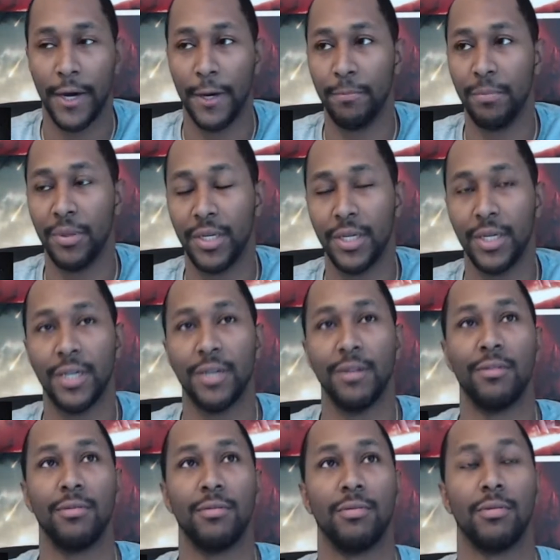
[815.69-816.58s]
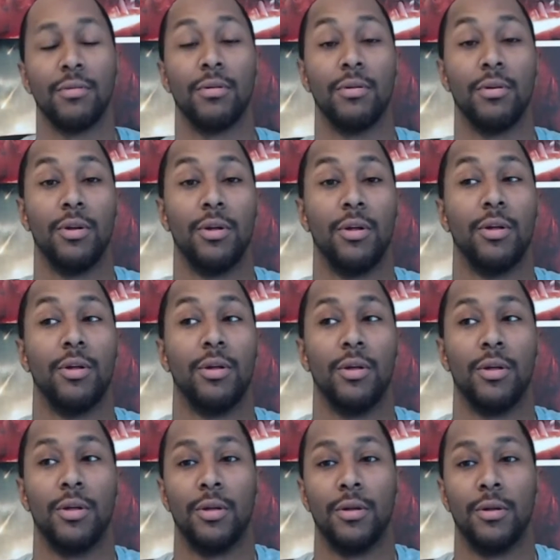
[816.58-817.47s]
Because
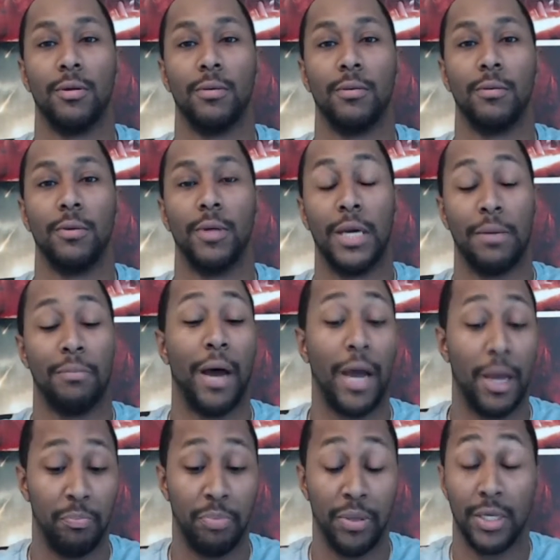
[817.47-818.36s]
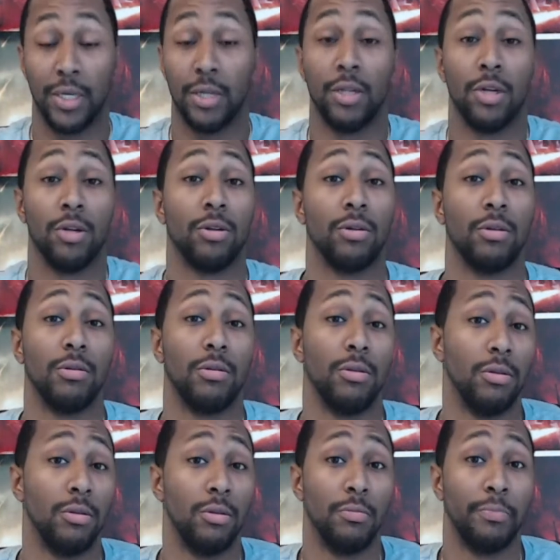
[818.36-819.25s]
in my opinion,
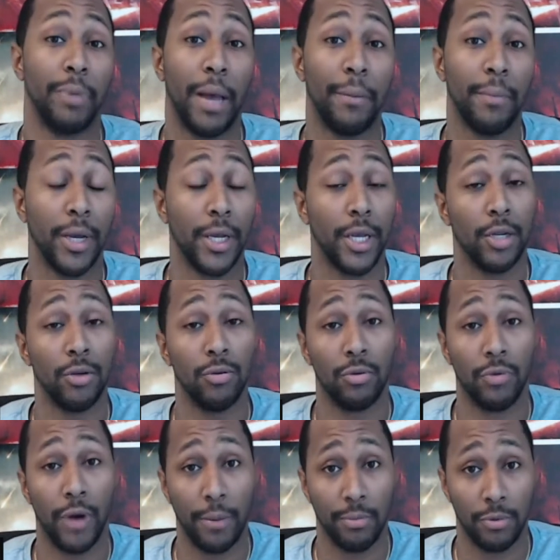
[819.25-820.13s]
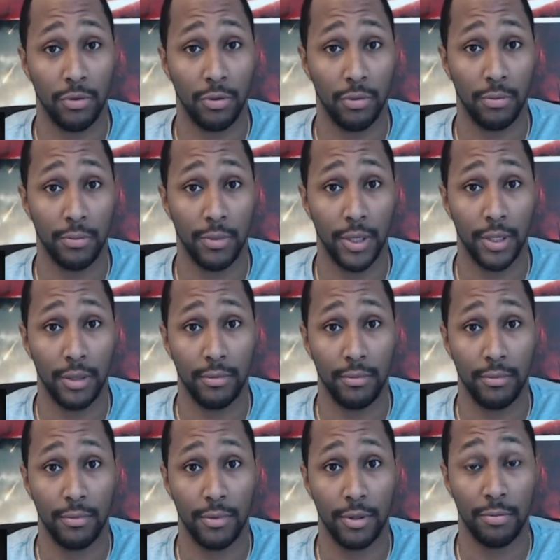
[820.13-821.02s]
Batman can't do crap to Superman.
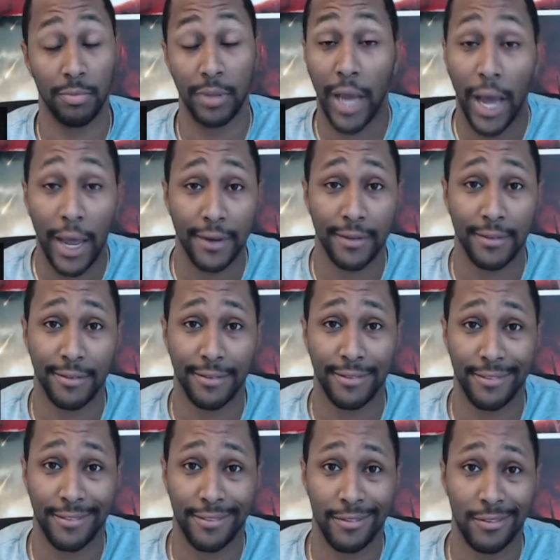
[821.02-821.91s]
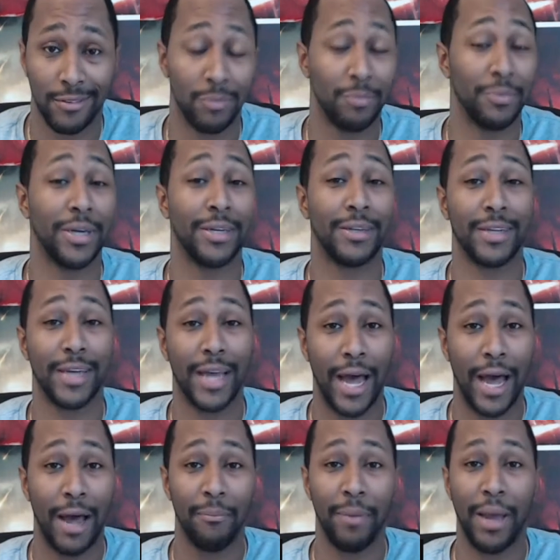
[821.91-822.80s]
Let's be honest. Superman's a
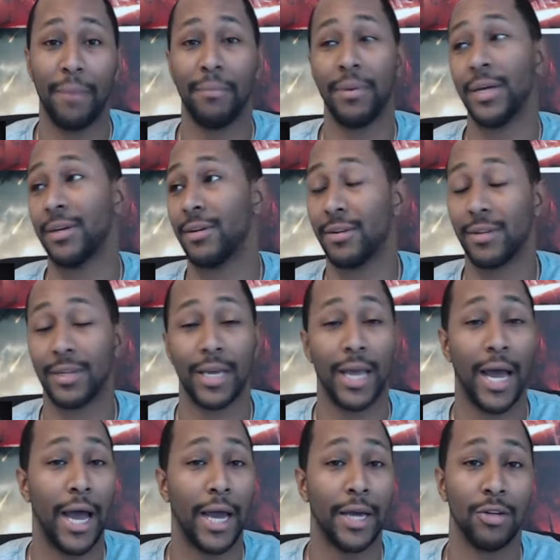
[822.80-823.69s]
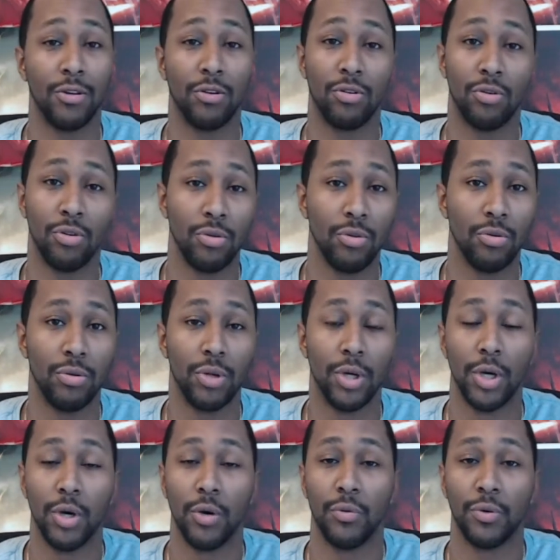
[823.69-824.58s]
guy. Batman's just a guy in a suit
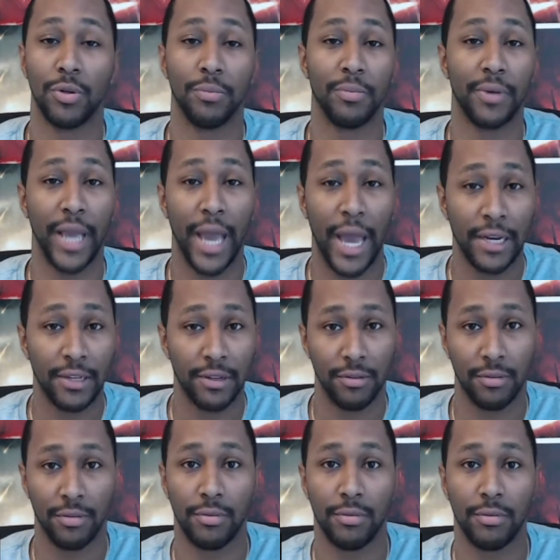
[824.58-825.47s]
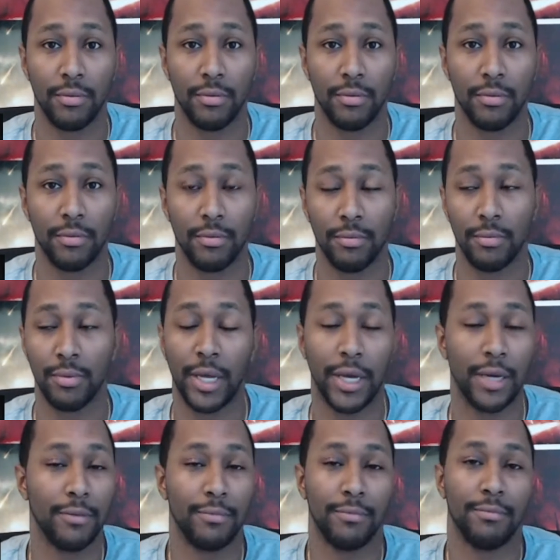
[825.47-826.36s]
with some gadgets.
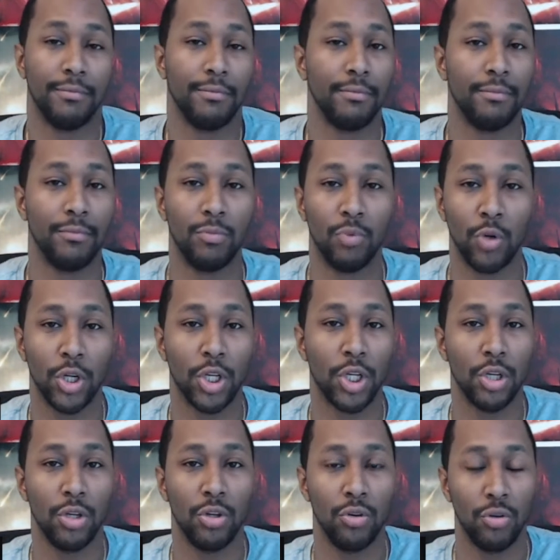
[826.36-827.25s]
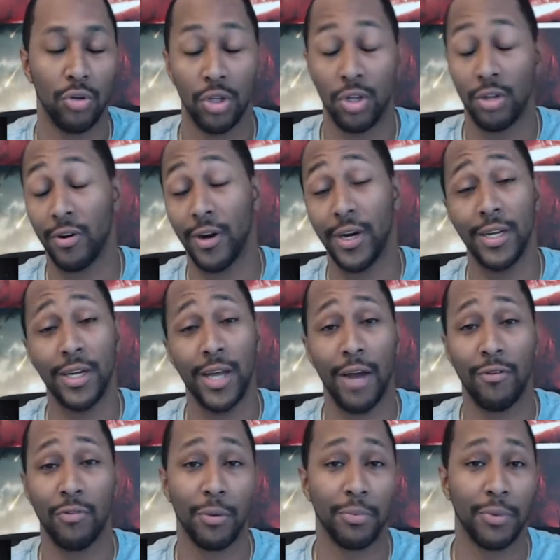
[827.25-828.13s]
Like, what can you do? Granted, you can
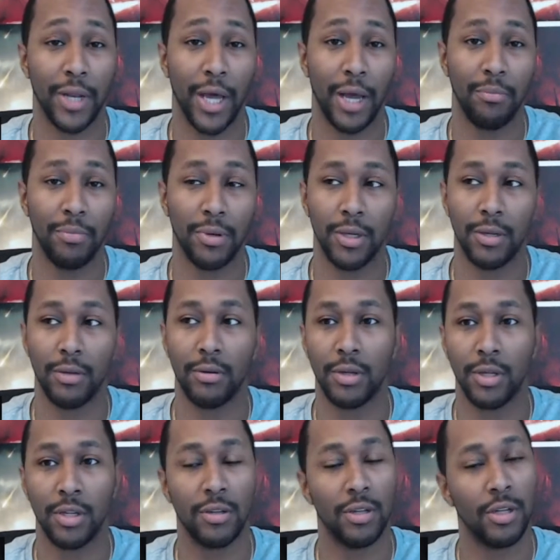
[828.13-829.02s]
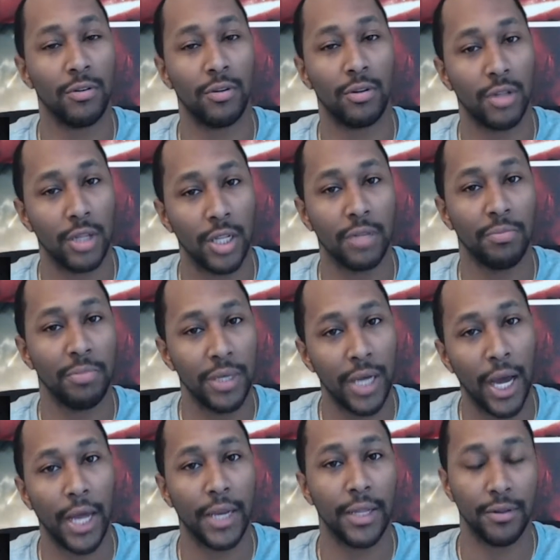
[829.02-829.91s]
have kryptonite, but let's be
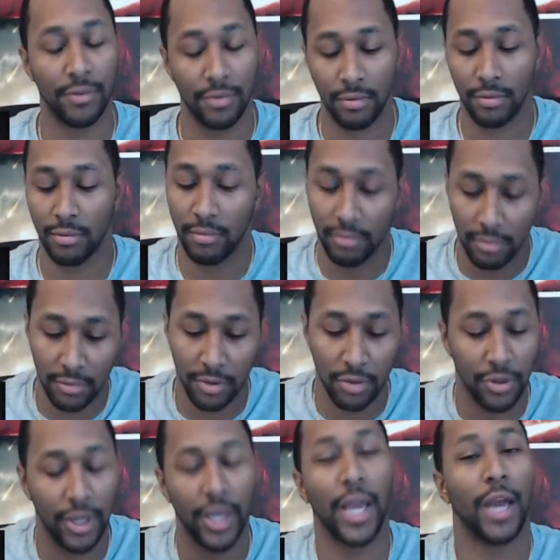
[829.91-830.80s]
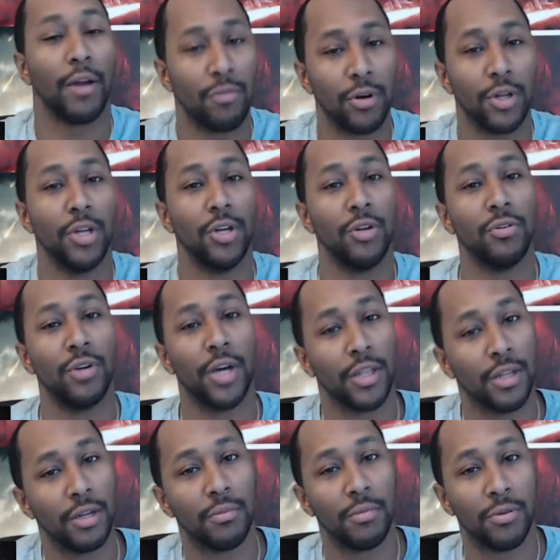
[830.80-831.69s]
honest. You can't really do
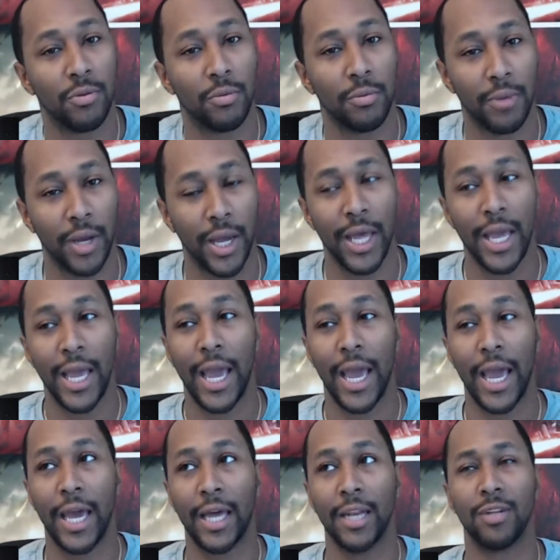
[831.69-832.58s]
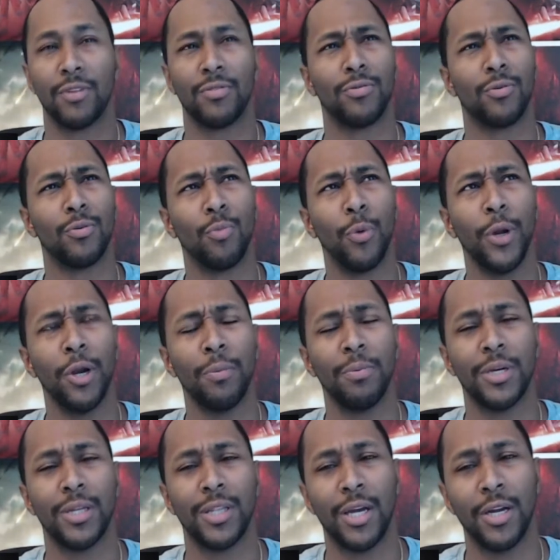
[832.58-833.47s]
nothing to Superman. And it's weird
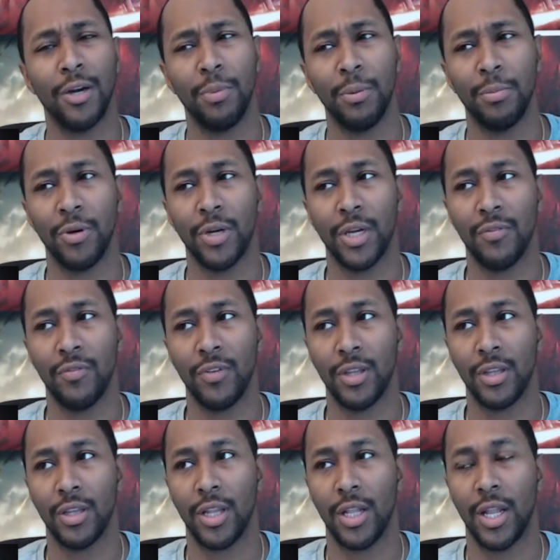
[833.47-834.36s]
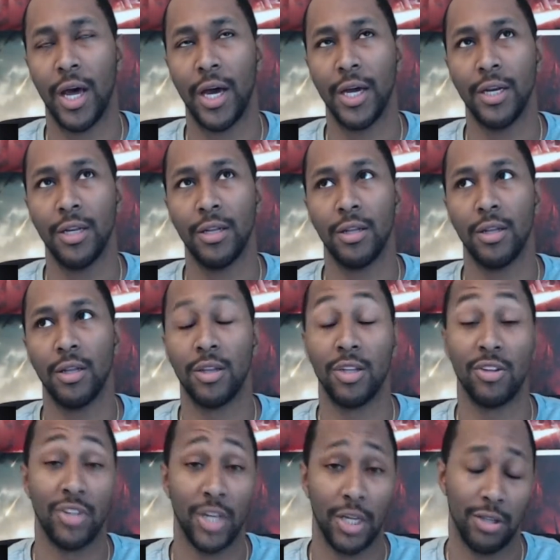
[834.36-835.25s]
because I hear people giving the line in the
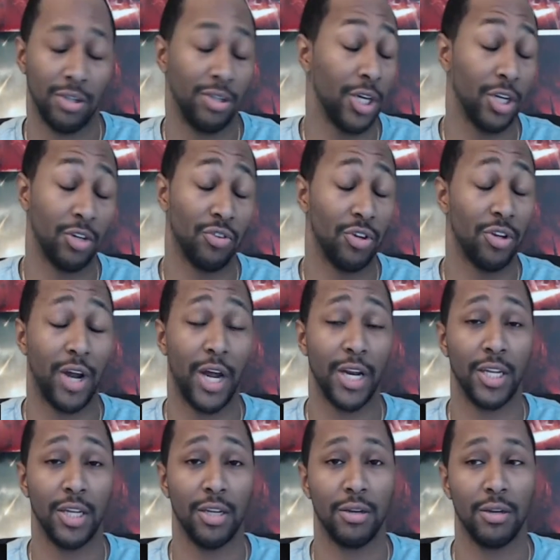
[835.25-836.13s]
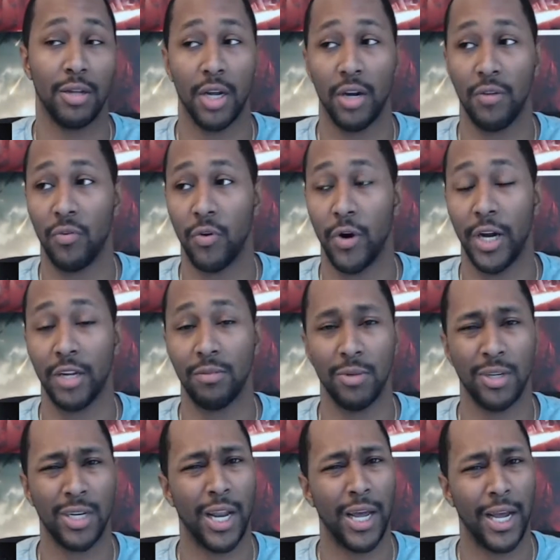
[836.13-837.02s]
second trailer I didn't care for as
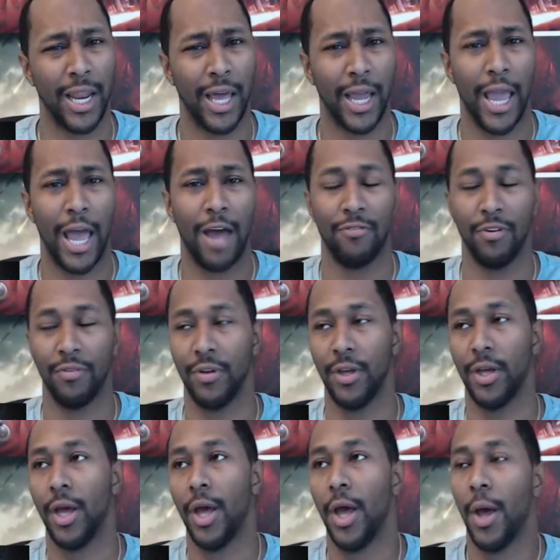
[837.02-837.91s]
much. I like half of it.